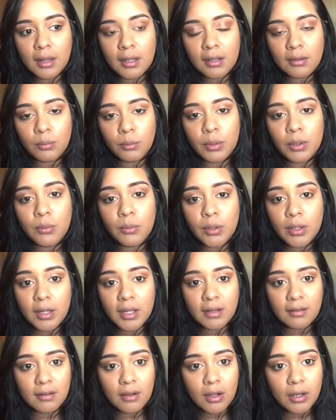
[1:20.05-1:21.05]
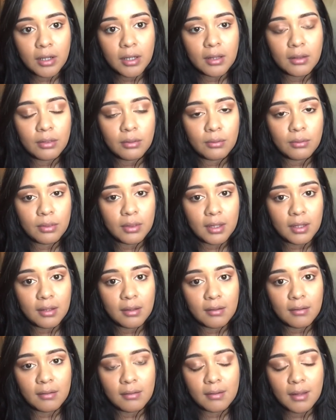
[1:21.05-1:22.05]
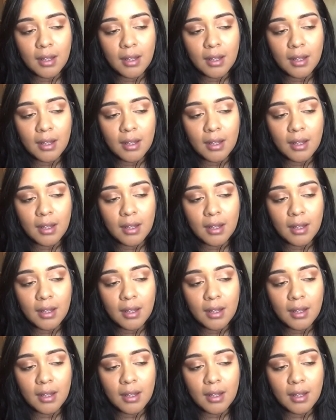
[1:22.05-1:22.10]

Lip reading: Like we were like talking through things,